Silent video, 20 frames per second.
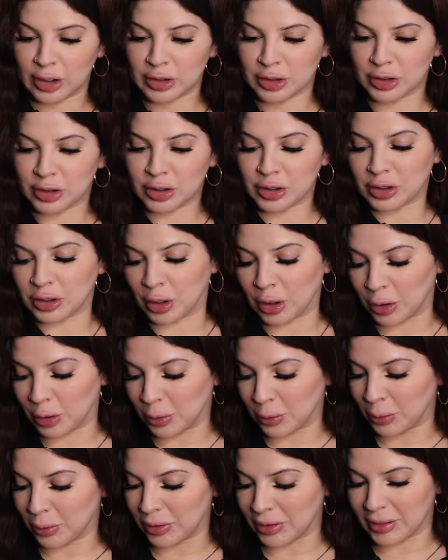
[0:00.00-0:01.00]

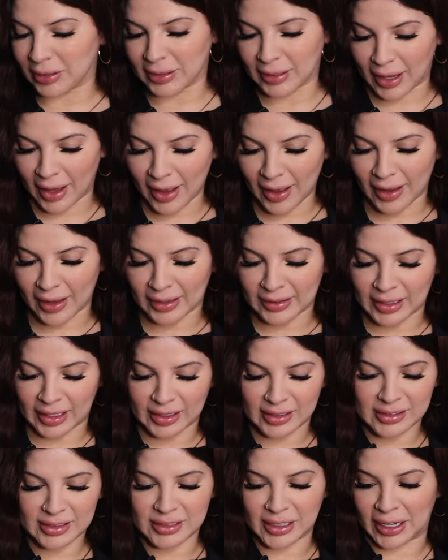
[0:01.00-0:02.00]
So yeah,
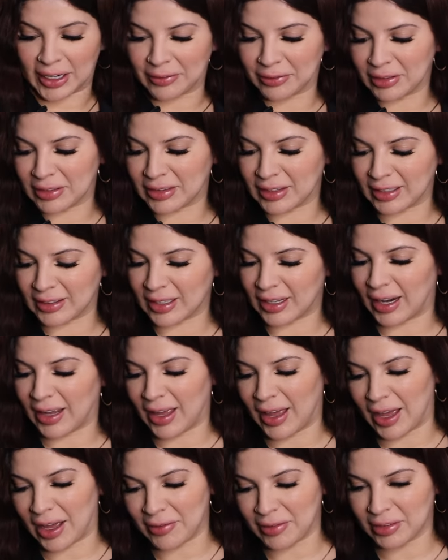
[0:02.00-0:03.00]
that is everything that I
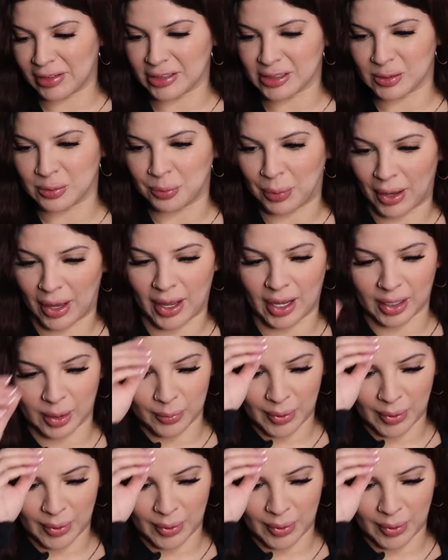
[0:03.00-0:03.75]
have in this bag.